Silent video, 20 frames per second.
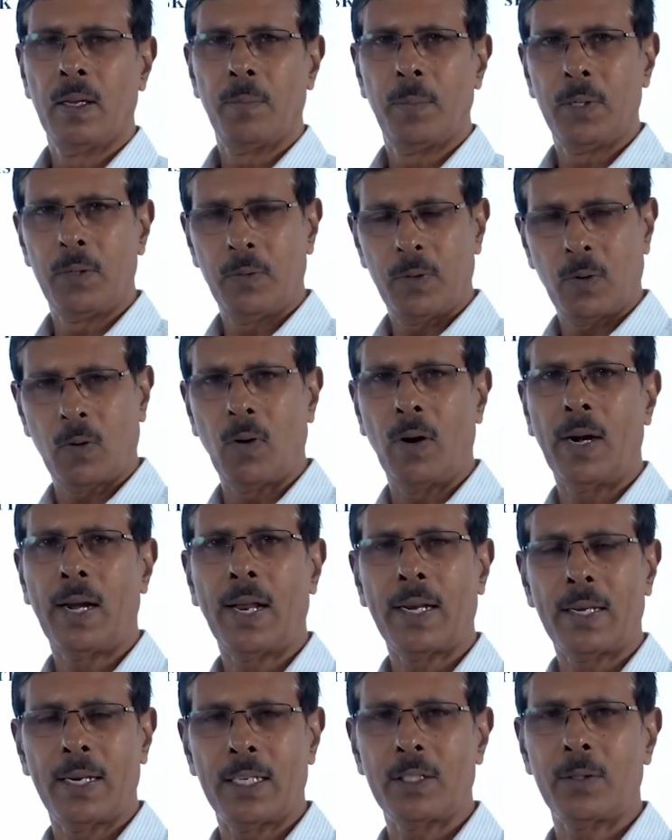between a
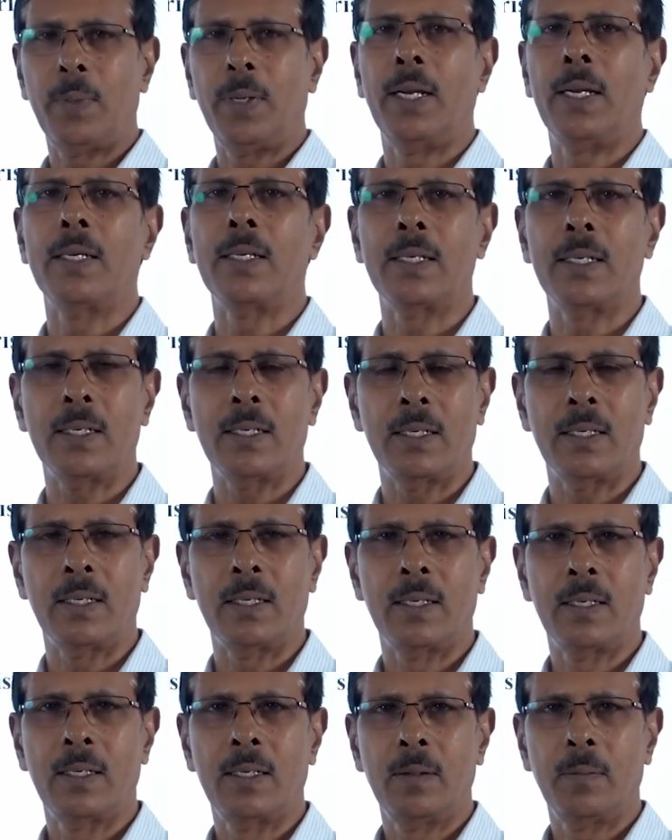contract has been entered,
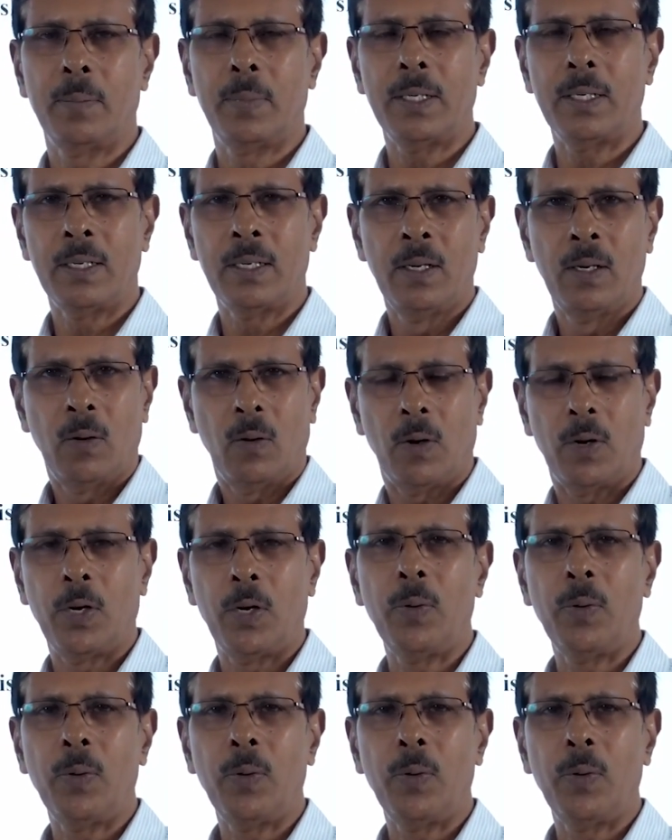but on